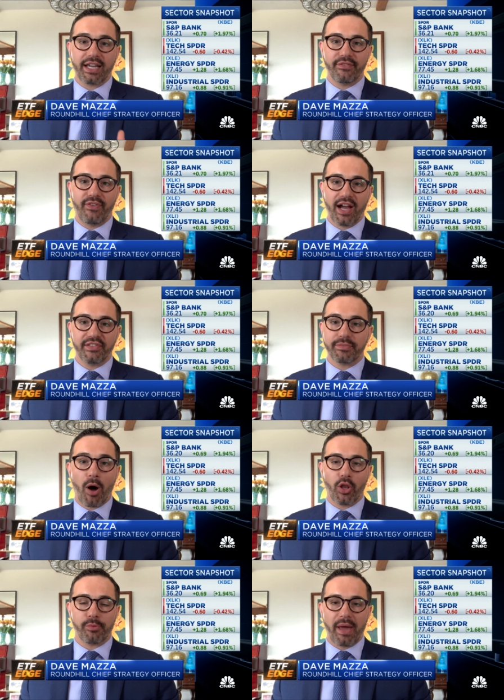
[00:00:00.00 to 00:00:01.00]
going to find
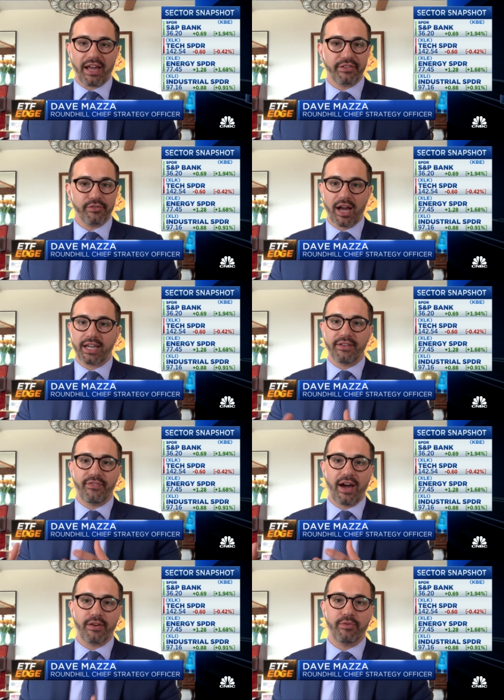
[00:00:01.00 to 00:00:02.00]
smaller banks. You're not going to
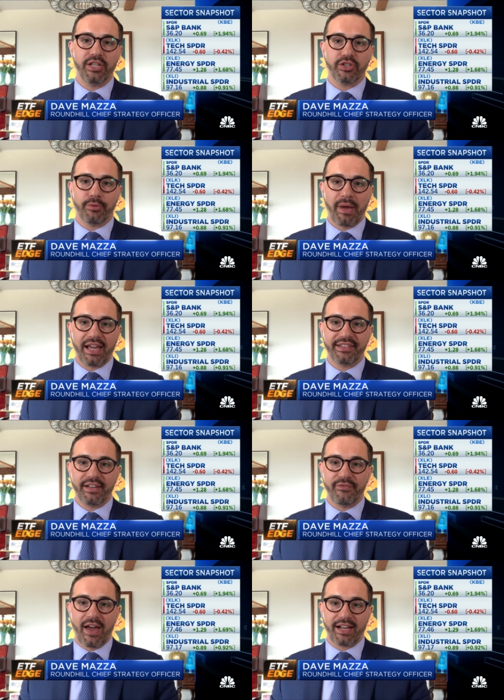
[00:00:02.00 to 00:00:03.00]
find regional banks. And
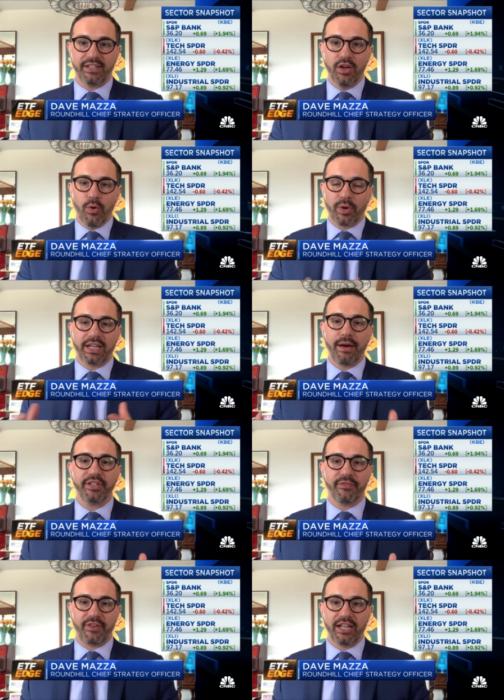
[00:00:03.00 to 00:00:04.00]
in fact, when it comes
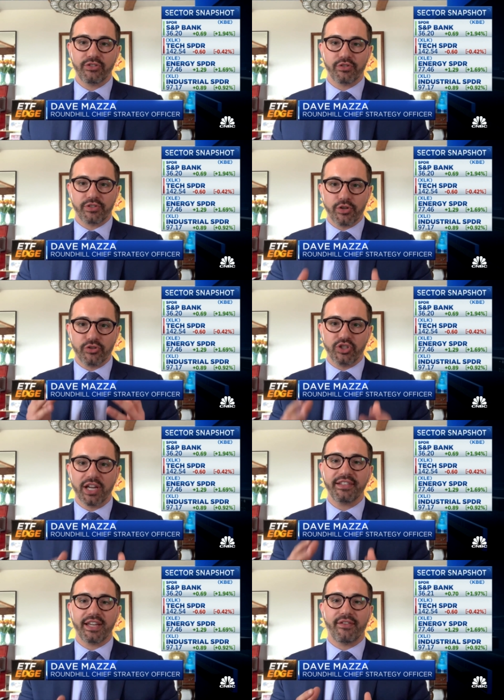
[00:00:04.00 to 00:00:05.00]
to financials, you're
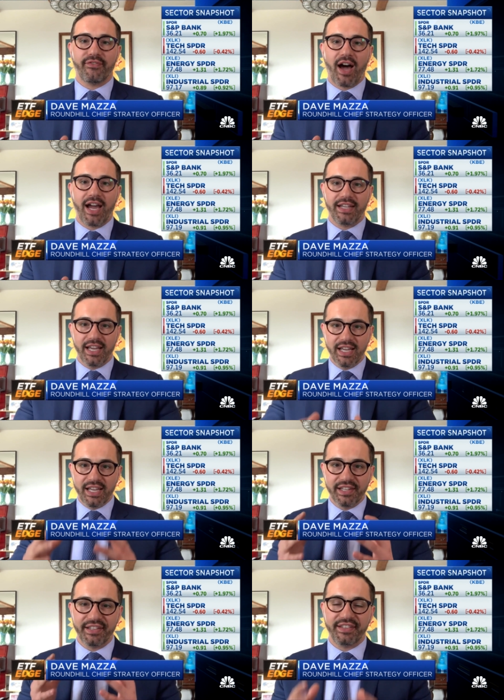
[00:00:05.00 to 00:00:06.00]
just going to find
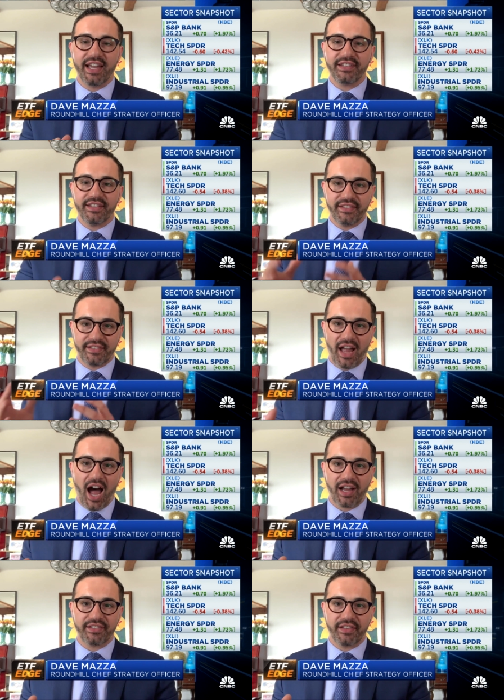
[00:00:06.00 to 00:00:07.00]
six
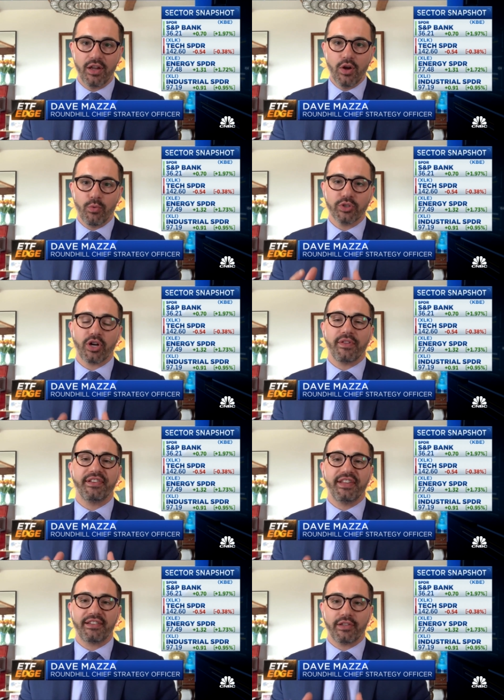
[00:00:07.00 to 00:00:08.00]
stocks, which are the
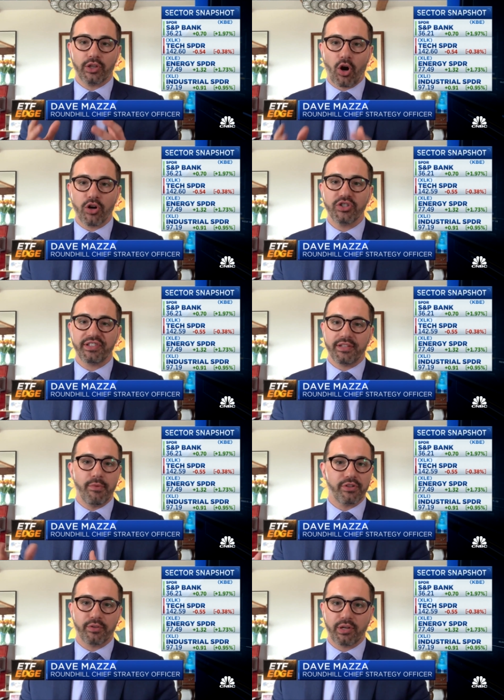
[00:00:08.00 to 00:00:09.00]
six largest and
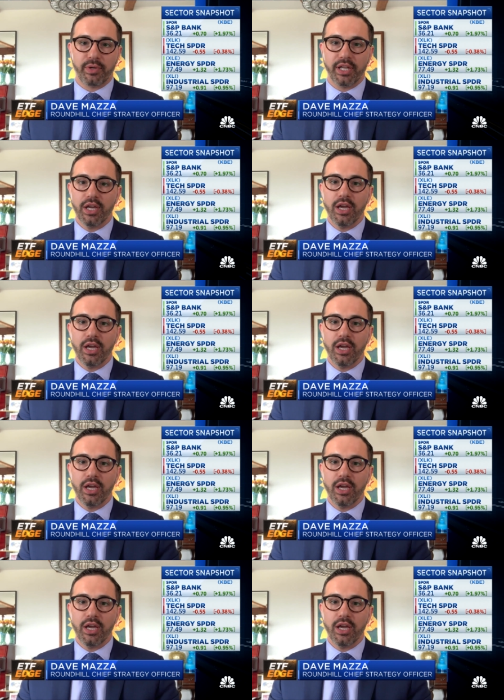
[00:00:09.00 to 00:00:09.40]
most liquid